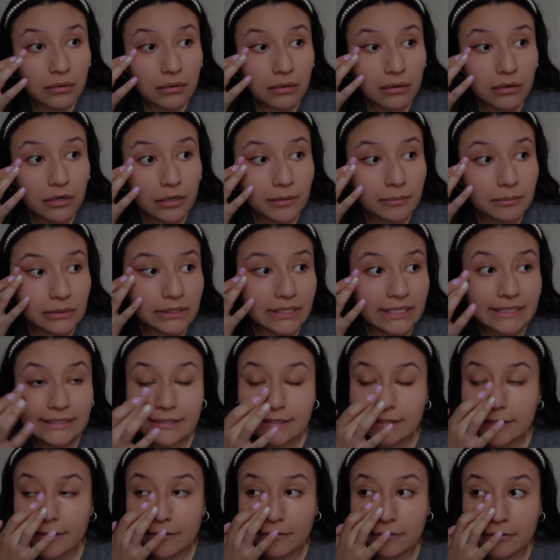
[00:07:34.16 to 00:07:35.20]
or
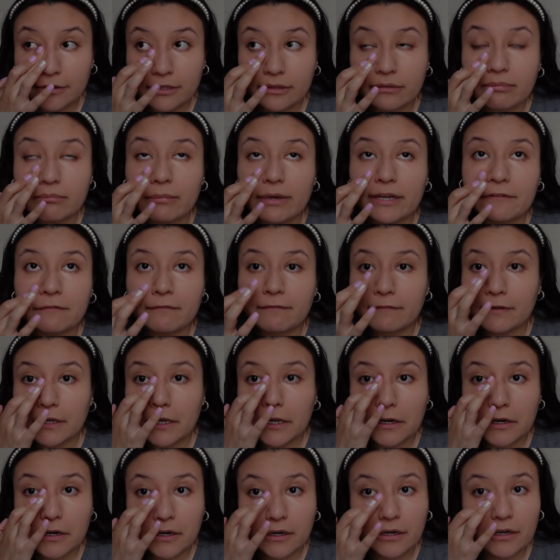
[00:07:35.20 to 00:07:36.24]
blend it with my
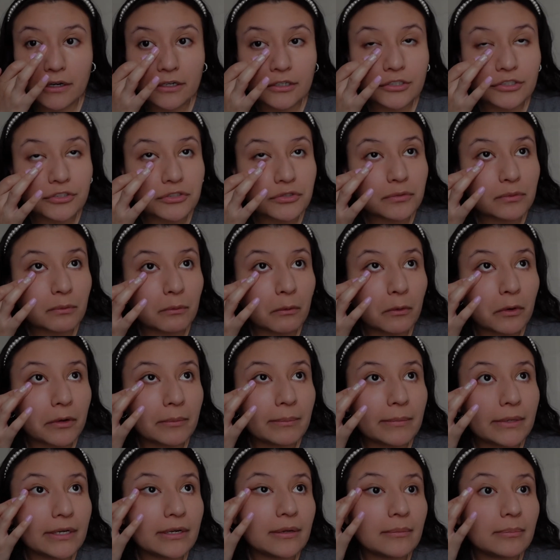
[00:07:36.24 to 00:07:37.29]
finger, just
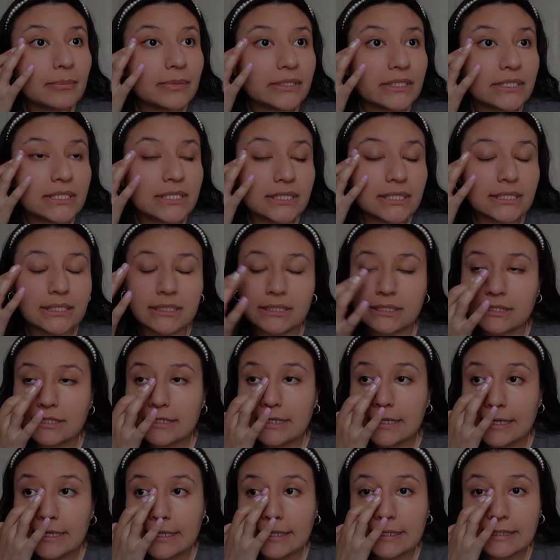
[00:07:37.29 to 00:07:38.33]
warm it up into the
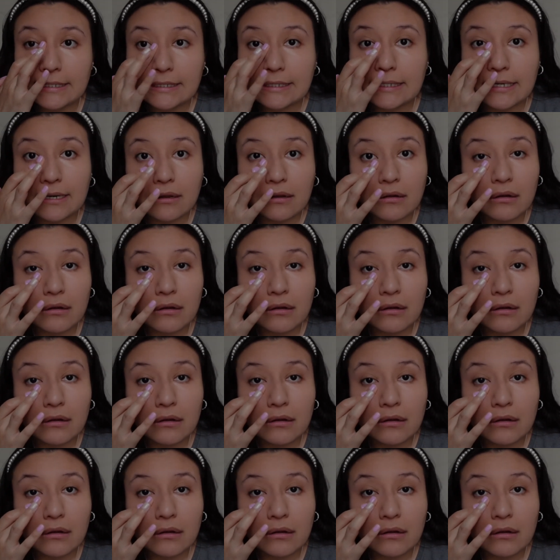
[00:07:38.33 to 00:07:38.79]
skin.